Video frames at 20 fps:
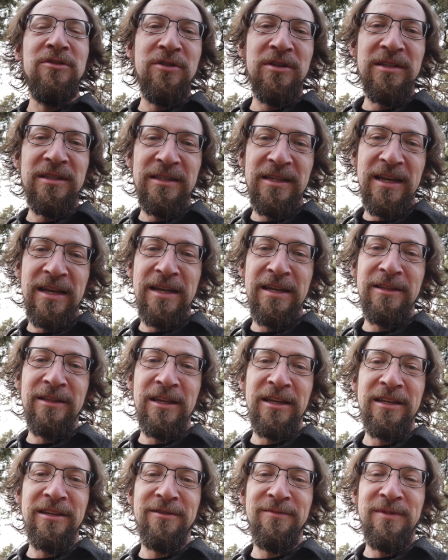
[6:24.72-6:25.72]
you could say and
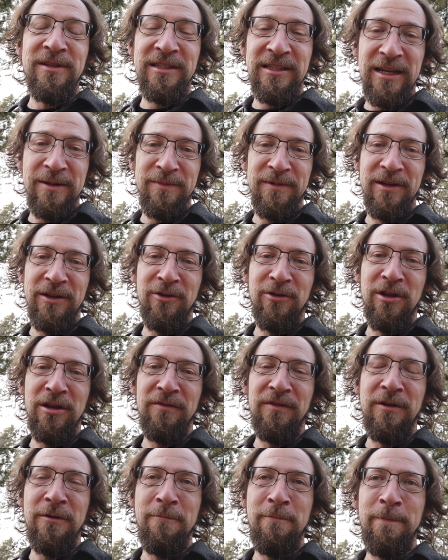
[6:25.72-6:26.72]
like be skeptical
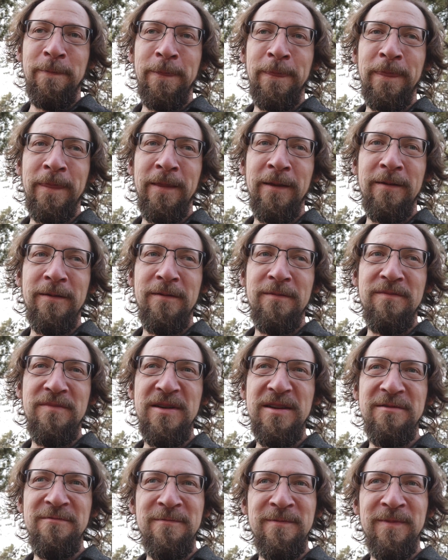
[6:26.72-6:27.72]
of.
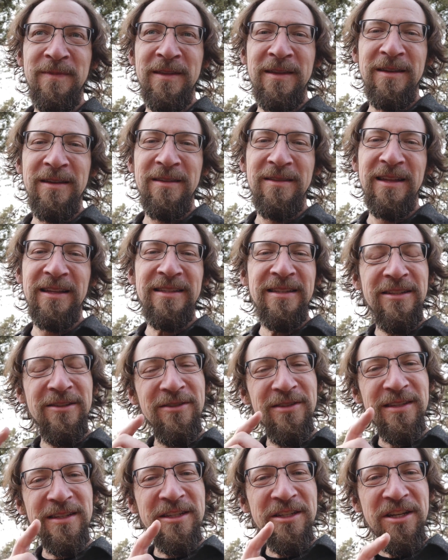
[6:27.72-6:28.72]
But that
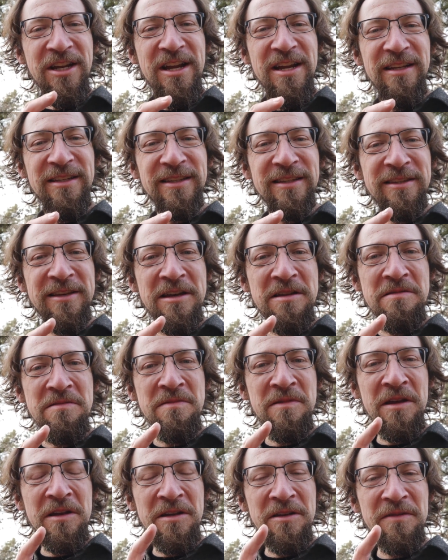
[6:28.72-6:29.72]
still doesn't change that
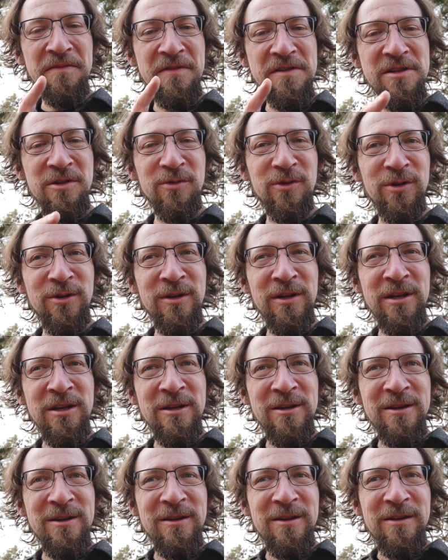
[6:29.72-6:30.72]
individual
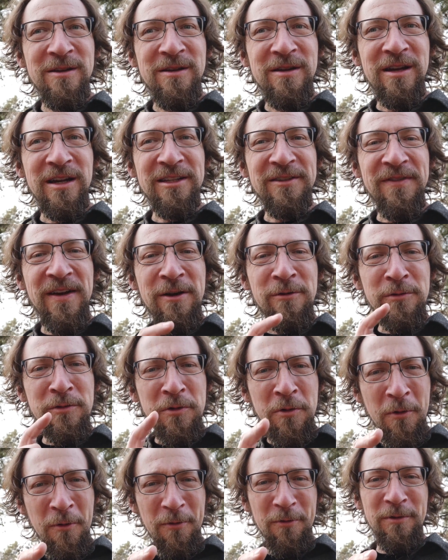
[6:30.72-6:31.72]
has found
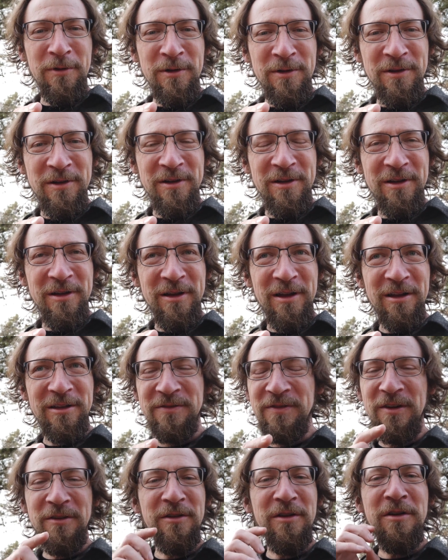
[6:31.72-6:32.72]
gold, has
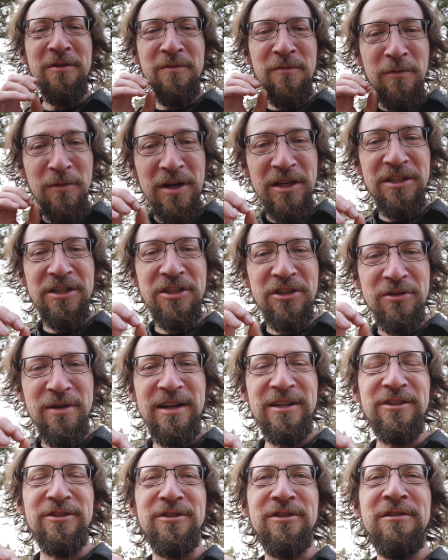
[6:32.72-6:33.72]
found a rich
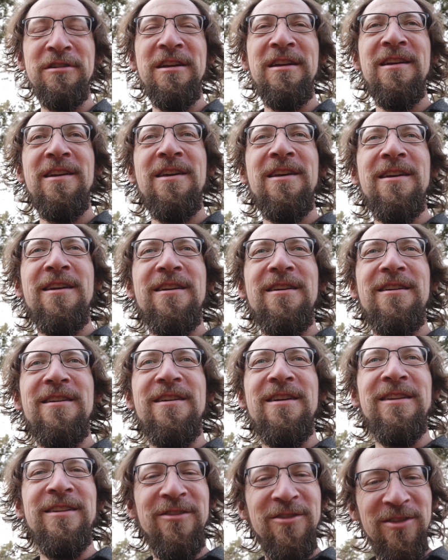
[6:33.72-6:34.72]
treasure.
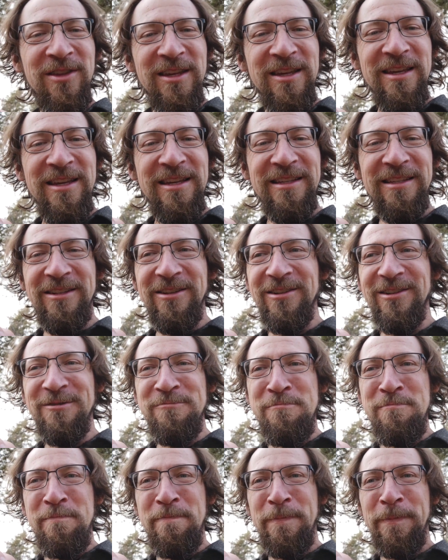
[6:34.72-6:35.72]
And do you think it's gonna